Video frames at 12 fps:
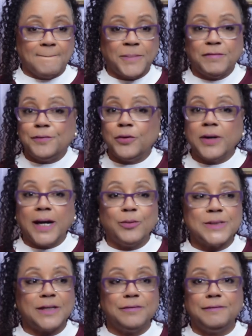before I
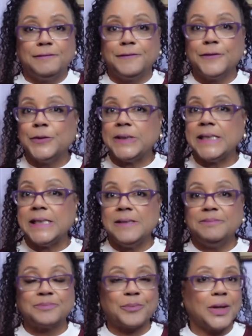was a
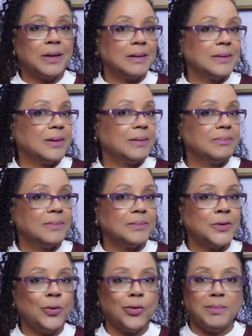fruity,
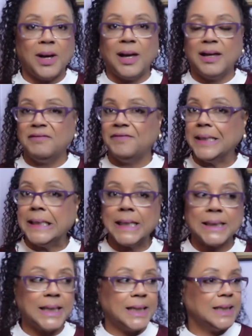gourmand,
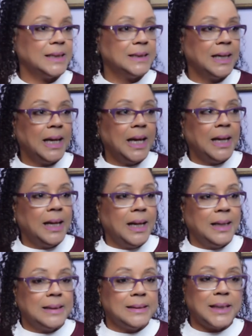vanilla,
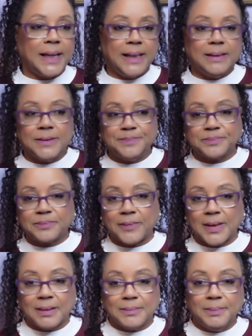light,
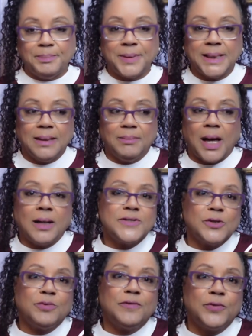but
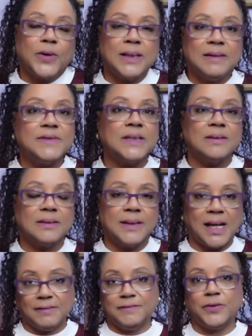also before I lived in
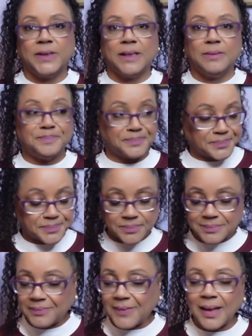California
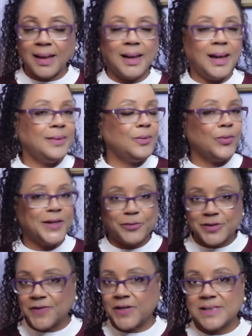and the weather
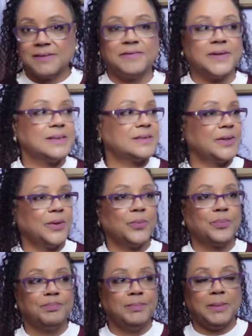was very different.
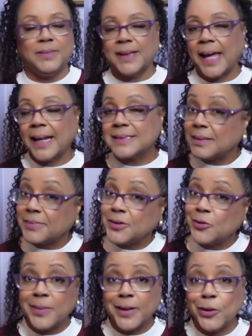So maybe that had something
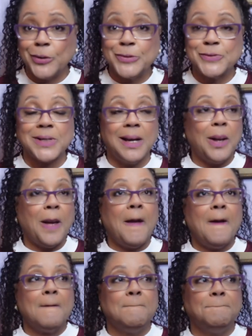to do with my nose,
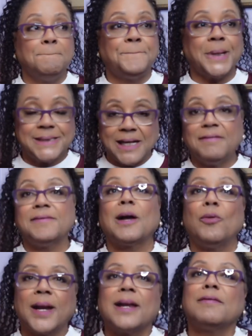but definitely
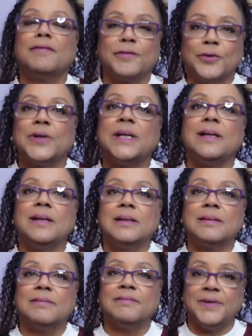I wanted a fruity
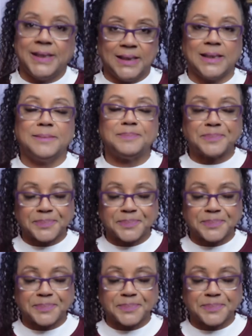vanilla.